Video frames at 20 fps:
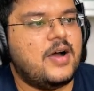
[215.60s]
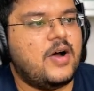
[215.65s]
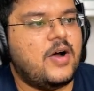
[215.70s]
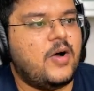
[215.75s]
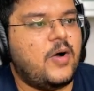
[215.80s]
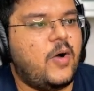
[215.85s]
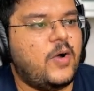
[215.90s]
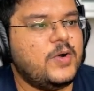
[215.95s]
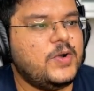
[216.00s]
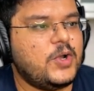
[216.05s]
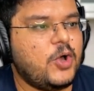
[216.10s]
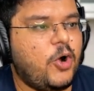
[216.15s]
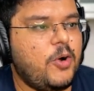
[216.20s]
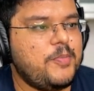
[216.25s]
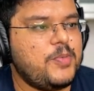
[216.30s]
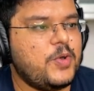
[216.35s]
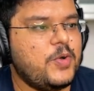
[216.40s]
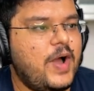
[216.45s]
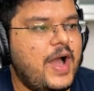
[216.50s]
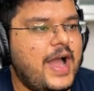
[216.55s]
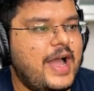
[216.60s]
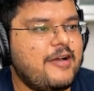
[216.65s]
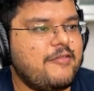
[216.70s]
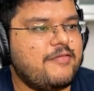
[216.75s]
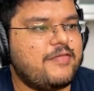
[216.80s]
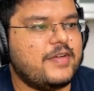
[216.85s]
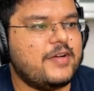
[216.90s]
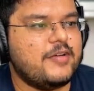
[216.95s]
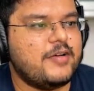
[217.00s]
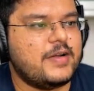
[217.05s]
On top, you
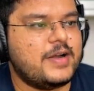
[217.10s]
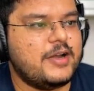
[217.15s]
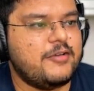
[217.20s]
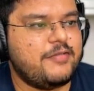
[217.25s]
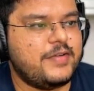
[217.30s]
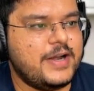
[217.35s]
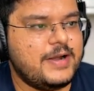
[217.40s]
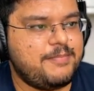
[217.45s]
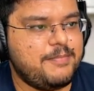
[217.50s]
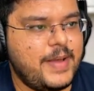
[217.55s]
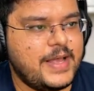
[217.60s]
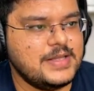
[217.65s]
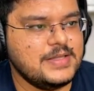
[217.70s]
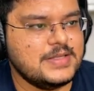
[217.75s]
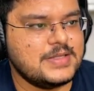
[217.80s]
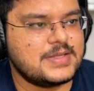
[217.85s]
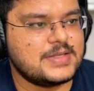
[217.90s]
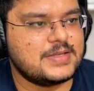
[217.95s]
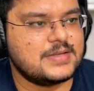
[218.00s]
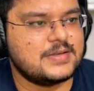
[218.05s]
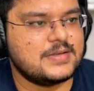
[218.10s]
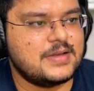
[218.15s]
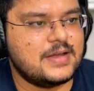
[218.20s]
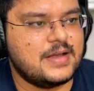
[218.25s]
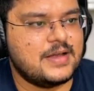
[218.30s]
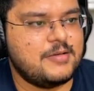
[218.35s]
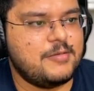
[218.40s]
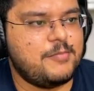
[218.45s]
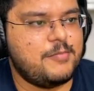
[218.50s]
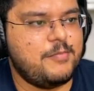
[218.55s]
have different pens,
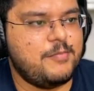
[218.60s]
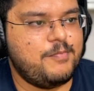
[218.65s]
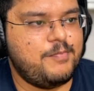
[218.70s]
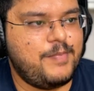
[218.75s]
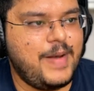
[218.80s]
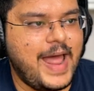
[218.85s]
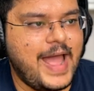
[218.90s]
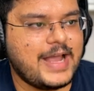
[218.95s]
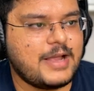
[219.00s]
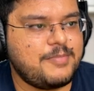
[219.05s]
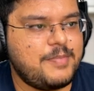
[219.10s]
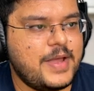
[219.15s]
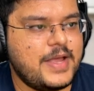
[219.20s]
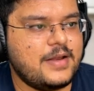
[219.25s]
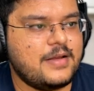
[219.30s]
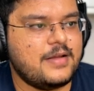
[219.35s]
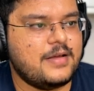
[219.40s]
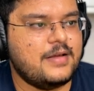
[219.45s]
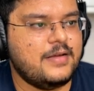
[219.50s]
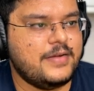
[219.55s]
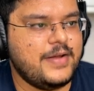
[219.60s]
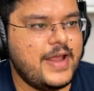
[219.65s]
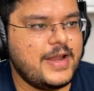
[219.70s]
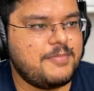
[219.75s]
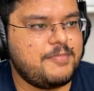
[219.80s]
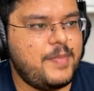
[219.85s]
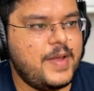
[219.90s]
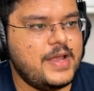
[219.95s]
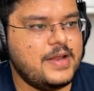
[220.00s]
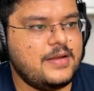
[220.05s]
black pen,
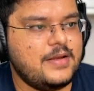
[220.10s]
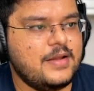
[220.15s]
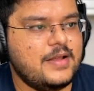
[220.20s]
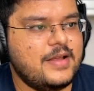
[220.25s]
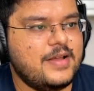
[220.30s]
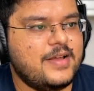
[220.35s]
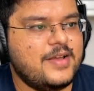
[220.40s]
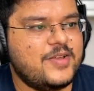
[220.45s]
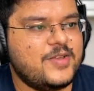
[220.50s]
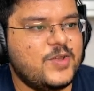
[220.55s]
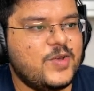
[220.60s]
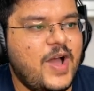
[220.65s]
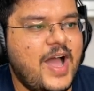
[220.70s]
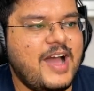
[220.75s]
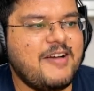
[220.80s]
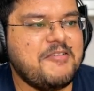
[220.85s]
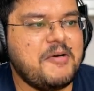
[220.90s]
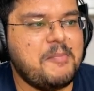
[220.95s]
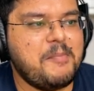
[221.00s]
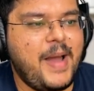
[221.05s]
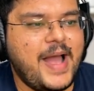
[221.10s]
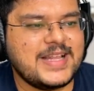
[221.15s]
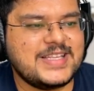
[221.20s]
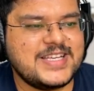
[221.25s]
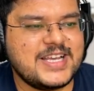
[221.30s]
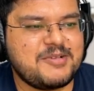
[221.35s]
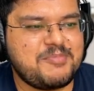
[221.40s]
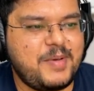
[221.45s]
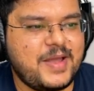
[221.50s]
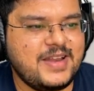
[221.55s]
red pen. You have a
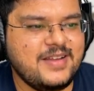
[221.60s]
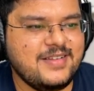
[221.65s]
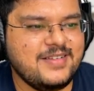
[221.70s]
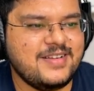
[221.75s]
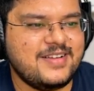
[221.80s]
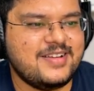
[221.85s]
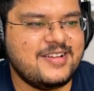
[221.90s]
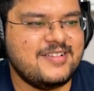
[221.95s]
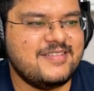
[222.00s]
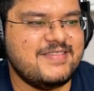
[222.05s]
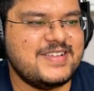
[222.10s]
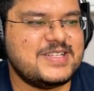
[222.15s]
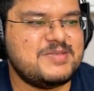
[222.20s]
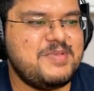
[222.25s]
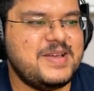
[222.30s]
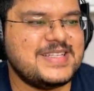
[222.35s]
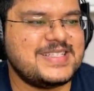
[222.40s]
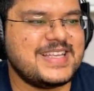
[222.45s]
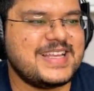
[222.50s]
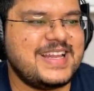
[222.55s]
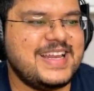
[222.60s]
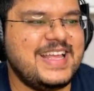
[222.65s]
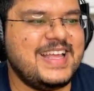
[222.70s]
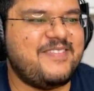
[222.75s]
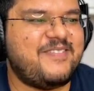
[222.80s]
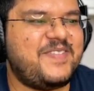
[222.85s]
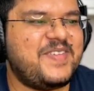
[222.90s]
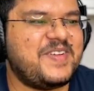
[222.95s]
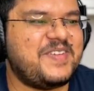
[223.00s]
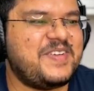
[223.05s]
magic pen, which basically
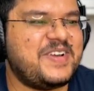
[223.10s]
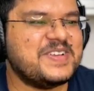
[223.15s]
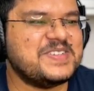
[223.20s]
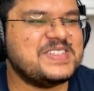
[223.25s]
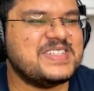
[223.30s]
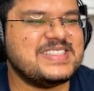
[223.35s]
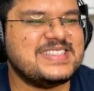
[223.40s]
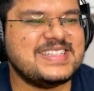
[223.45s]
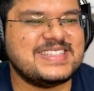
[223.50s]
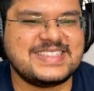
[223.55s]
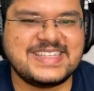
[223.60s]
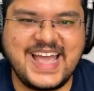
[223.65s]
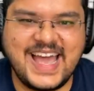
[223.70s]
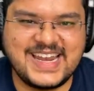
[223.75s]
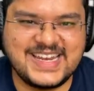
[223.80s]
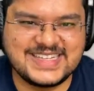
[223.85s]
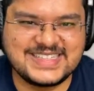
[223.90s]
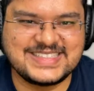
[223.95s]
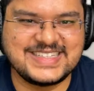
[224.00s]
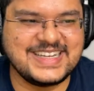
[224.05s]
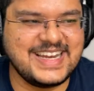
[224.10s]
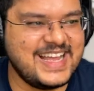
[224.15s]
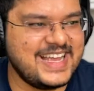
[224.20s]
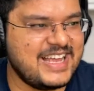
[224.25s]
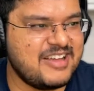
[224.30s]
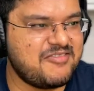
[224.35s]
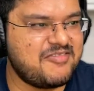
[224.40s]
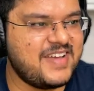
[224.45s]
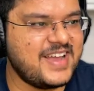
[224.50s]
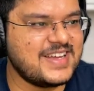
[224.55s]
produces this galaxy-like
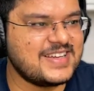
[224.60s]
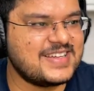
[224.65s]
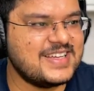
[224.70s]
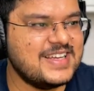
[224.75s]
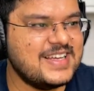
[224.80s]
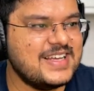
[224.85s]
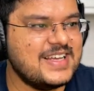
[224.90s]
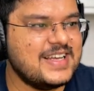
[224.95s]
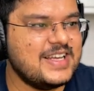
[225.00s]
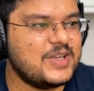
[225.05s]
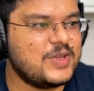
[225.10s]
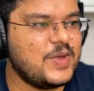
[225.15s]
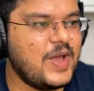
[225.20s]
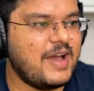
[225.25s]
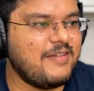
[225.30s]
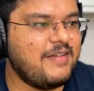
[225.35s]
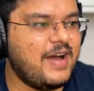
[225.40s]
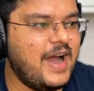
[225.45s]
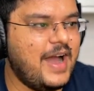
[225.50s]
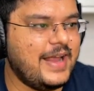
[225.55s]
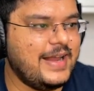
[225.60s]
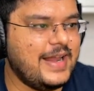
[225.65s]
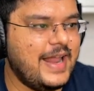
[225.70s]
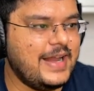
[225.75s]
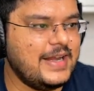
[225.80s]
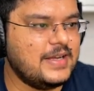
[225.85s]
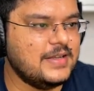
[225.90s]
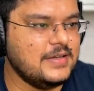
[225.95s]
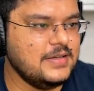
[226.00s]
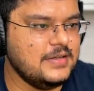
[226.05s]
effect. You have a
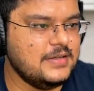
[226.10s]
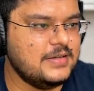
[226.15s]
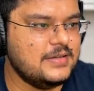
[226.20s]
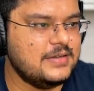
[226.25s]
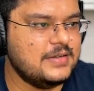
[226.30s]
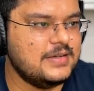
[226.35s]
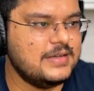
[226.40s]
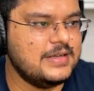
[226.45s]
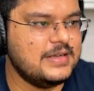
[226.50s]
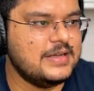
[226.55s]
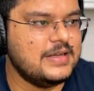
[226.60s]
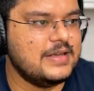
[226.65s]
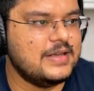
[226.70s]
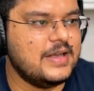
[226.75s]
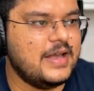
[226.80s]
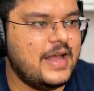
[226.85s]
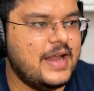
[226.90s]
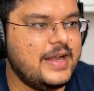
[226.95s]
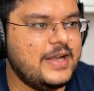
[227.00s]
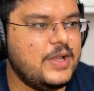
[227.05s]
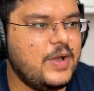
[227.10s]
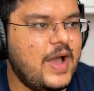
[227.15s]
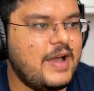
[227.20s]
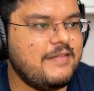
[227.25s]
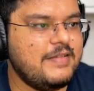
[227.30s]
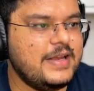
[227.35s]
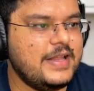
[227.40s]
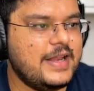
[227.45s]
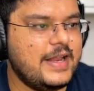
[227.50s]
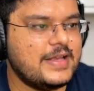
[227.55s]
highlighter and you
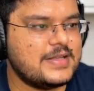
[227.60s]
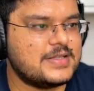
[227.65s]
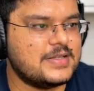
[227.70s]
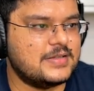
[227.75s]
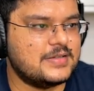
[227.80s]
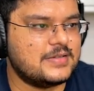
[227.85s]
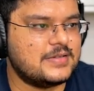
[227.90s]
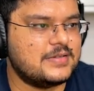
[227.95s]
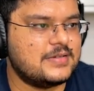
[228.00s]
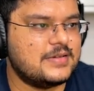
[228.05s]
have an eraser.